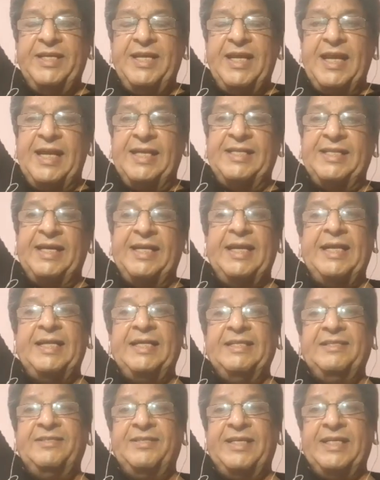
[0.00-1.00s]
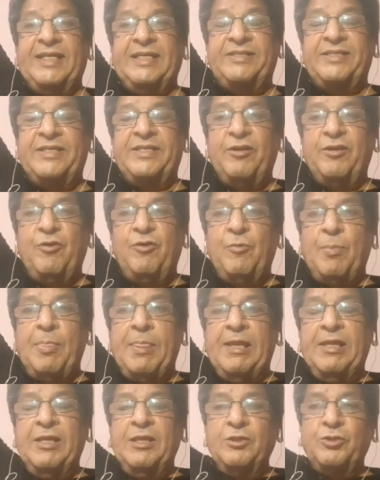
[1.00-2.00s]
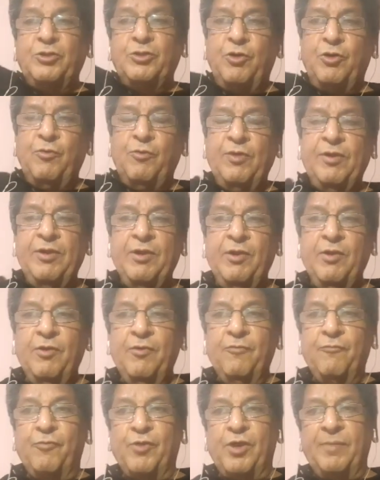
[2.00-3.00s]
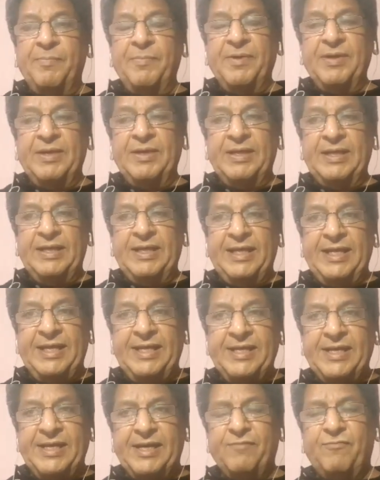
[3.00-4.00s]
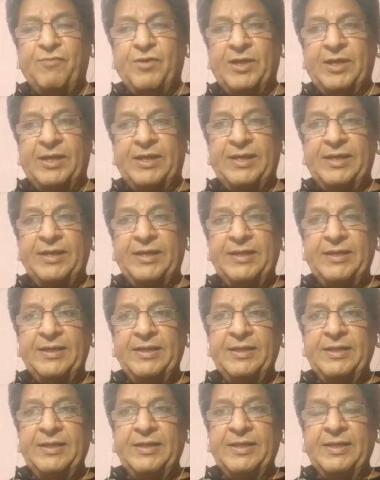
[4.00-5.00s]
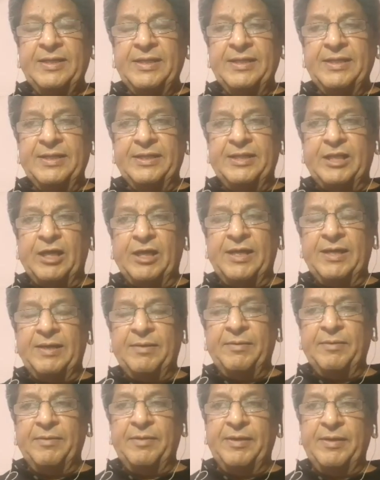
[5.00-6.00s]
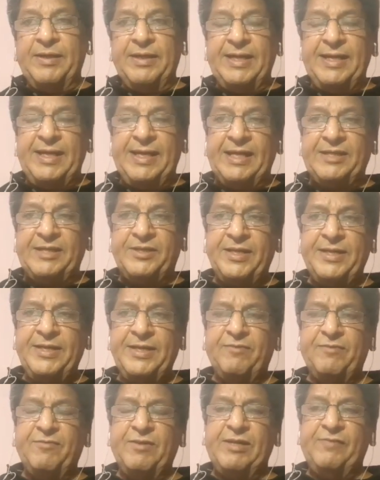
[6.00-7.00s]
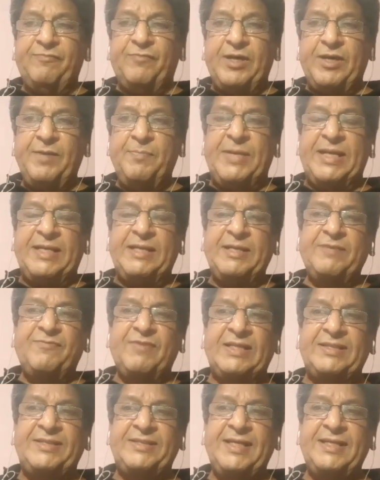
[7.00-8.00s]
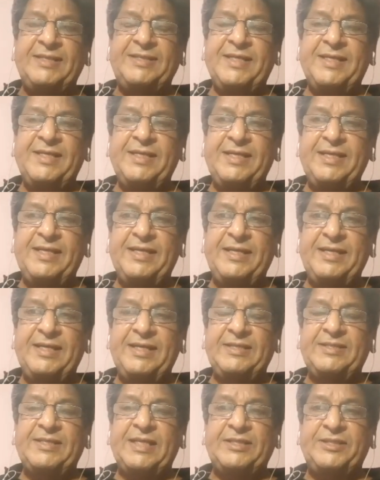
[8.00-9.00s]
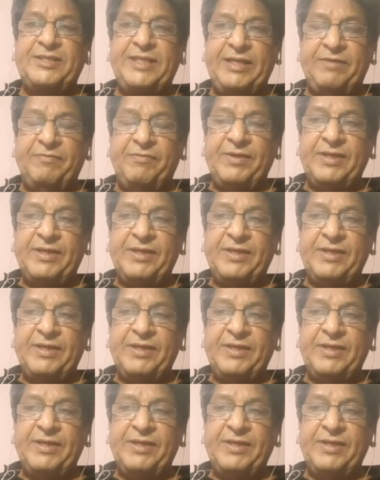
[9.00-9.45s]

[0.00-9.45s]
and the hand is raised. So, from inner world, the external world manifestation is achieved.